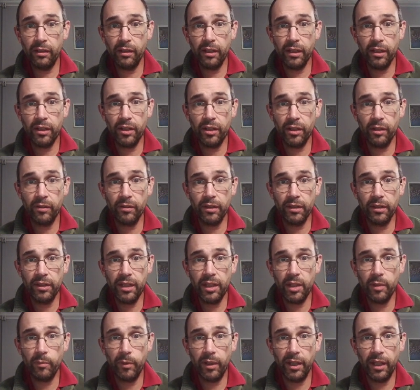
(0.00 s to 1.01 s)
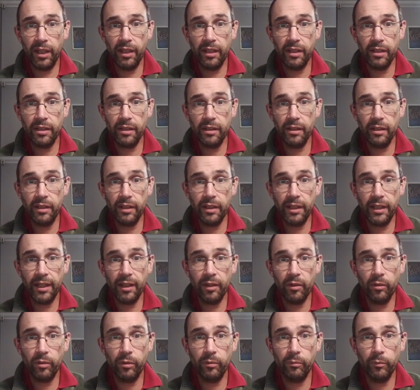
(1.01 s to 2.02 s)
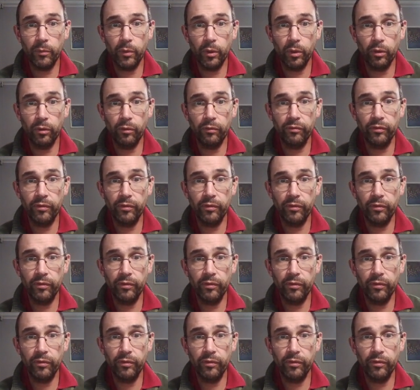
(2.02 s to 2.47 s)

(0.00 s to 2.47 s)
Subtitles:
is show that these players cannot move.